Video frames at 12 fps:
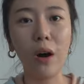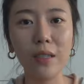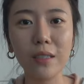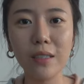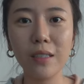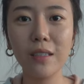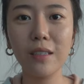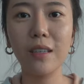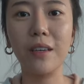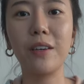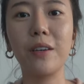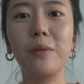honestly
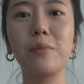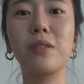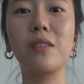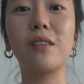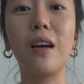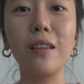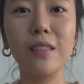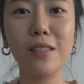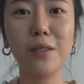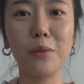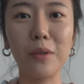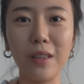like
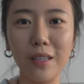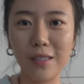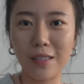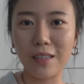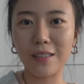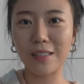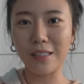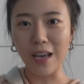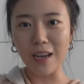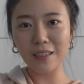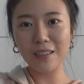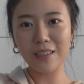obsessed with this
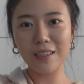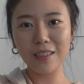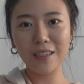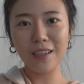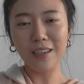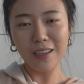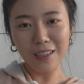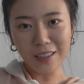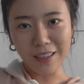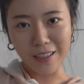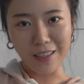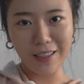set.
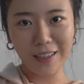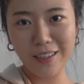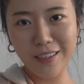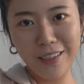Like,